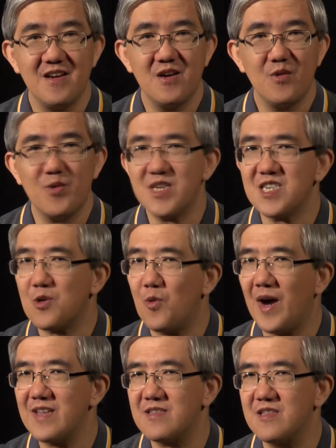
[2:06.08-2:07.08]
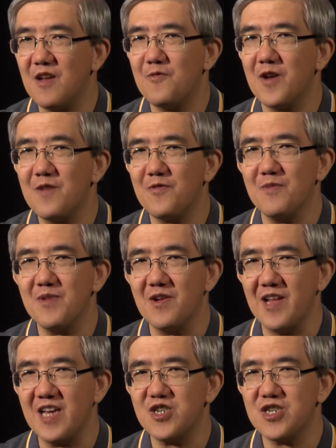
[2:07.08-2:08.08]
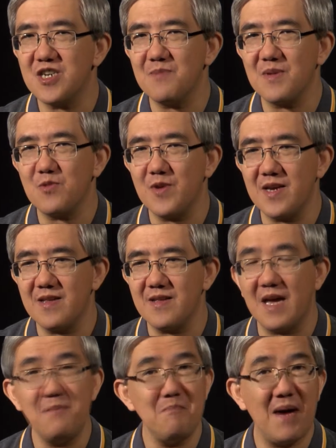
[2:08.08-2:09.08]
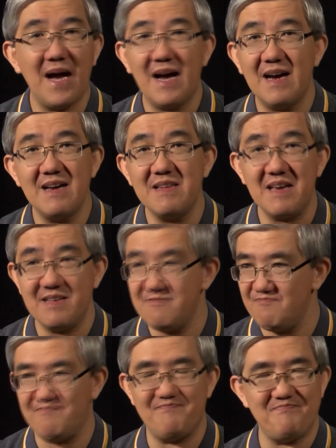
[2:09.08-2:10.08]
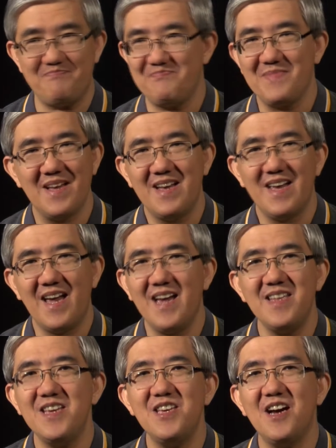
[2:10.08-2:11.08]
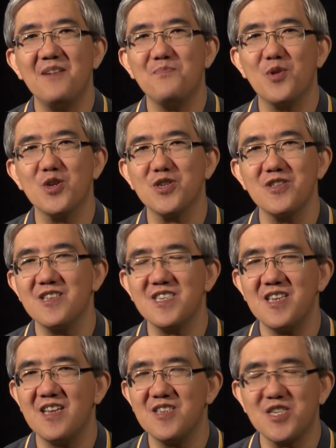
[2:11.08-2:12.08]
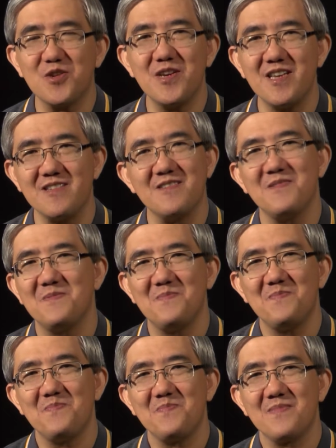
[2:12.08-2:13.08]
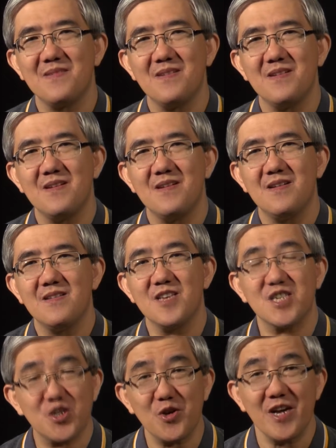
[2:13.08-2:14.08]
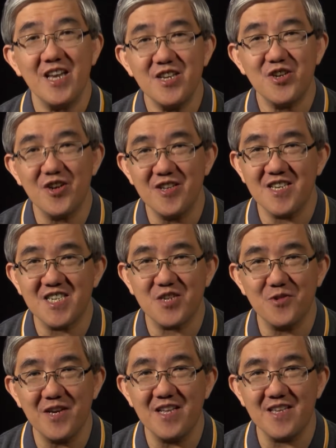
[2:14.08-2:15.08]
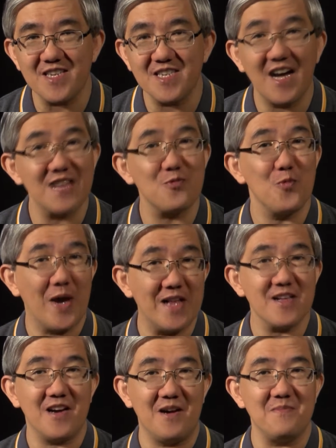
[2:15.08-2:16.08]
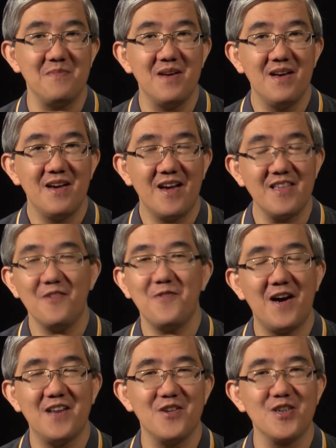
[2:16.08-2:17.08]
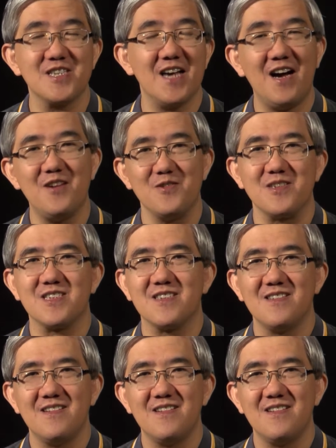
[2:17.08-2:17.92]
which is quite different from the relationship between a man and any young person in the street. The stranger in the street is not welcome in the father's house.